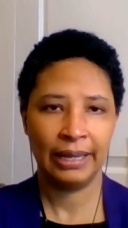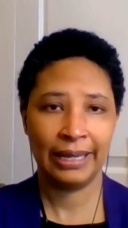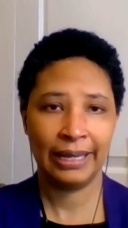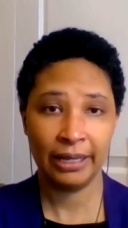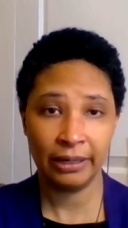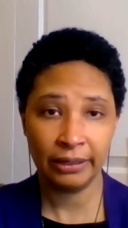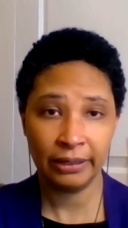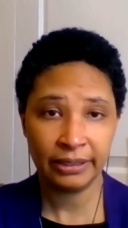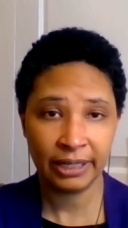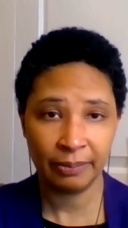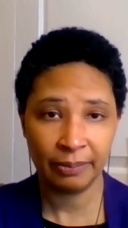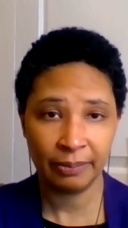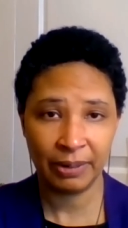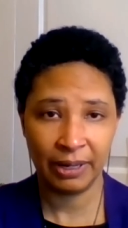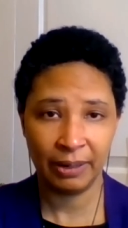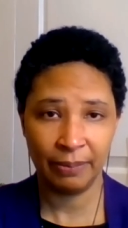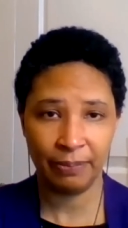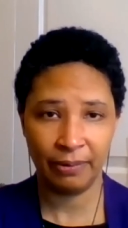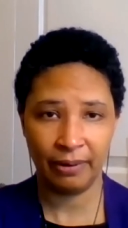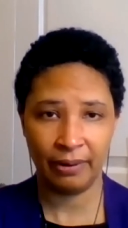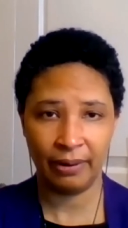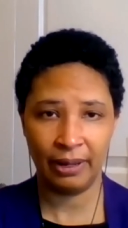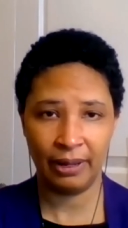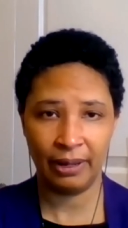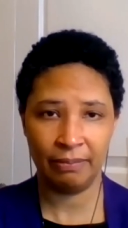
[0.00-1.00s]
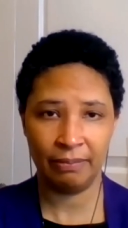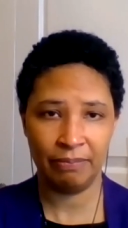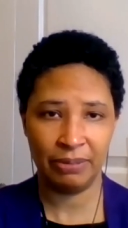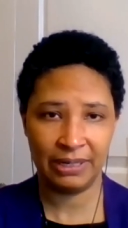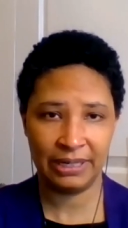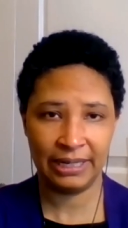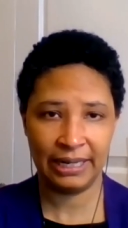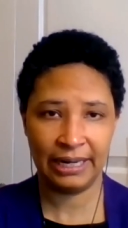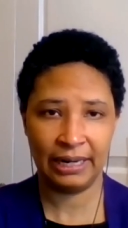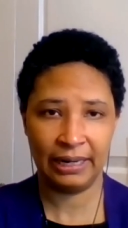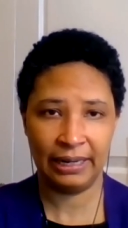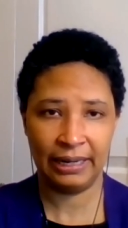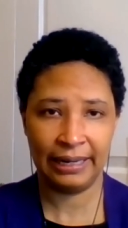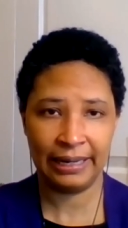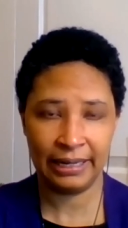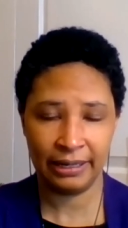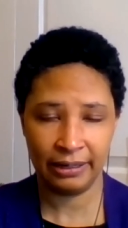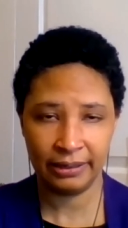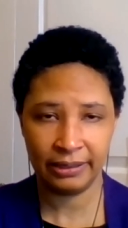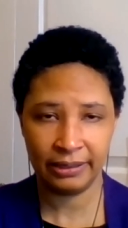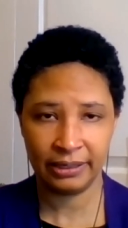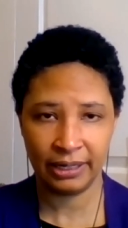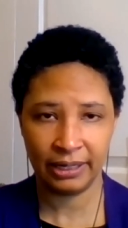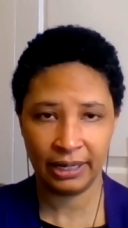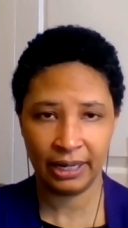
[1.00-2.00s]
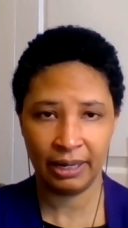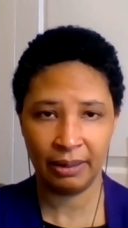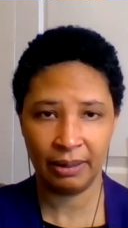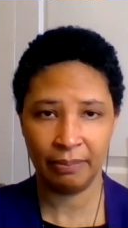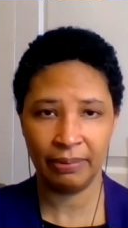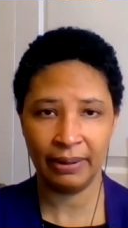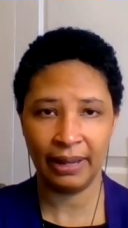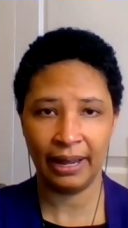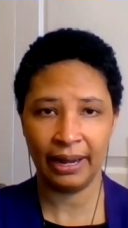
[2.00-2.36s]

guilty people and particularly guilty